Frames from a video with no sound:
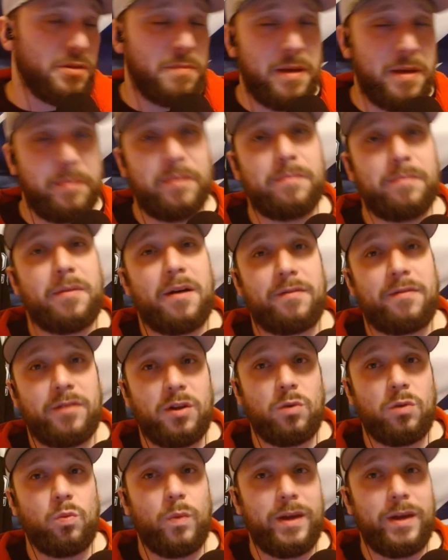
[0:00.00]
Maybe
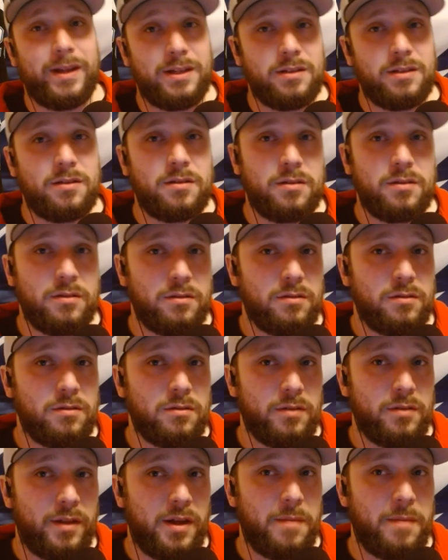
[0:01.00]
Buffalo wins
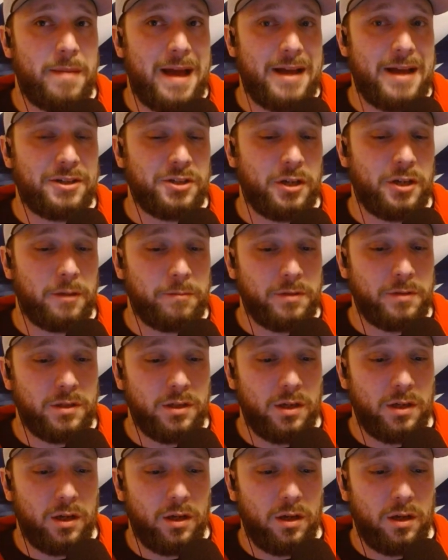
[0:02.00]
their matchups